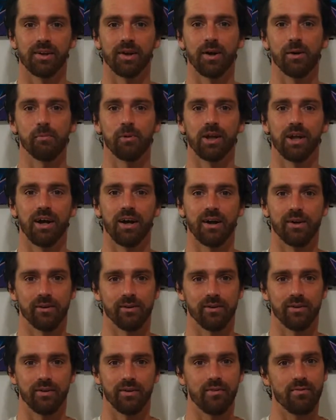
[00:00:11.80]
Coming
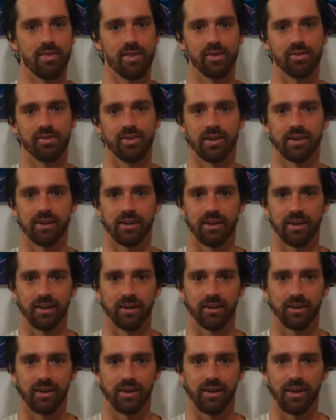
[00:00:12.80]
out of the
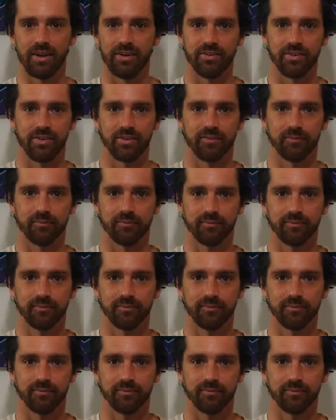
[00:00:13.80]
psychedelic closet.